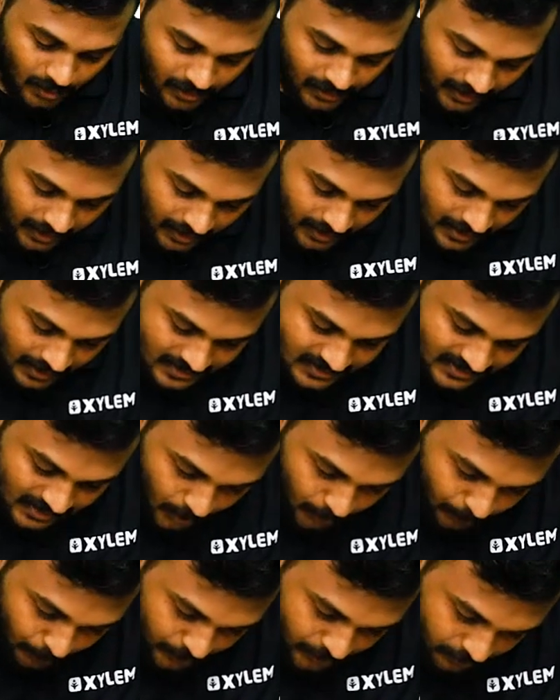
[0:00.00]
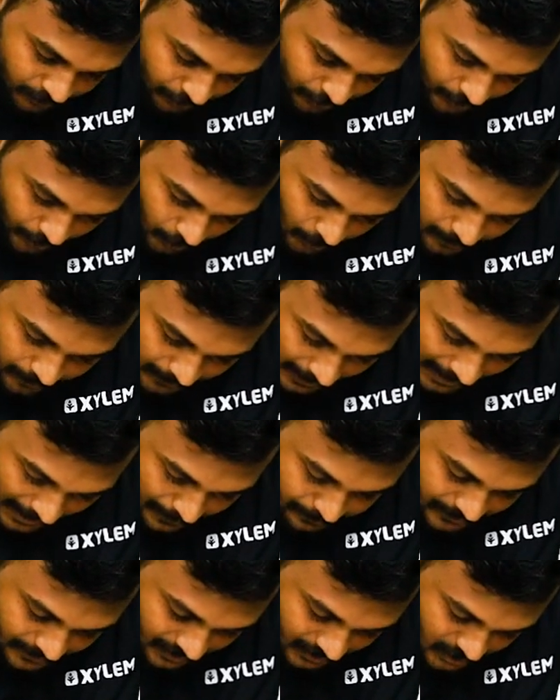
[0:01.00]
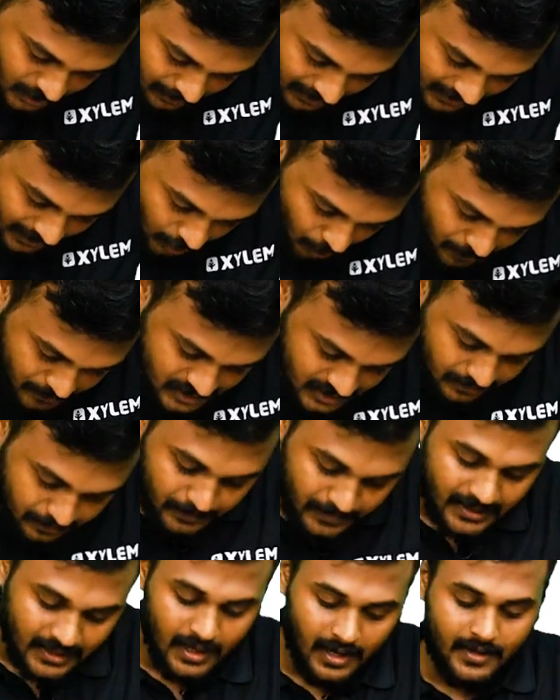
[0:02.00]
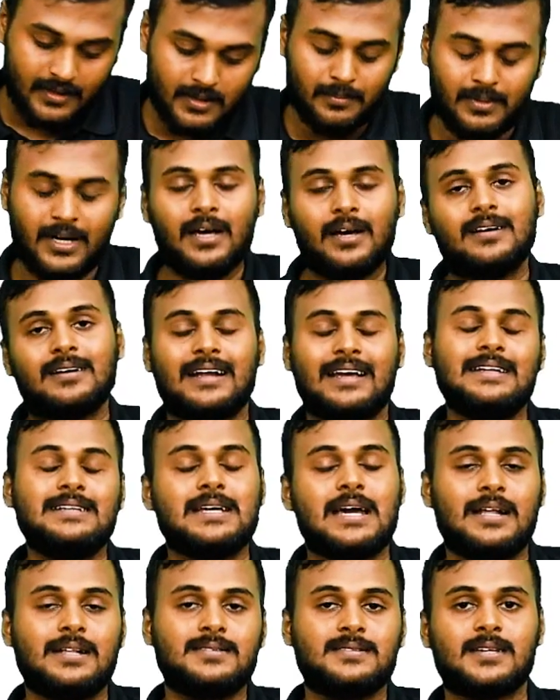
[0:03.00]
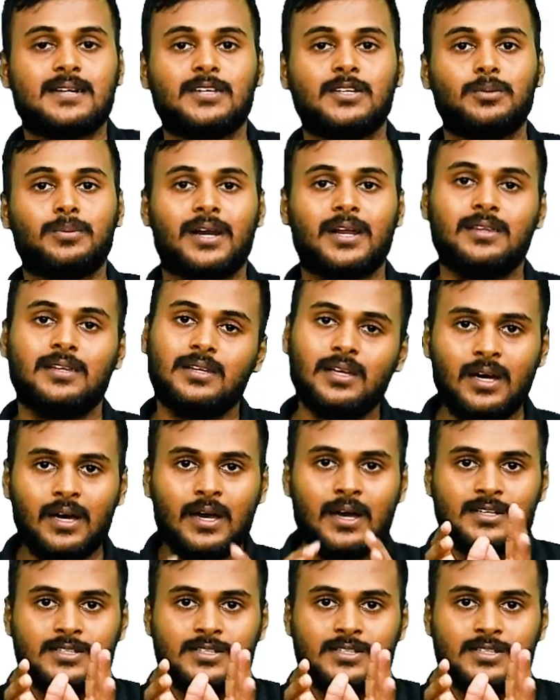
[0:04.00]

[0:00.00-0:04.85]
0.4 ampere is the option B. The right answer is the right answer.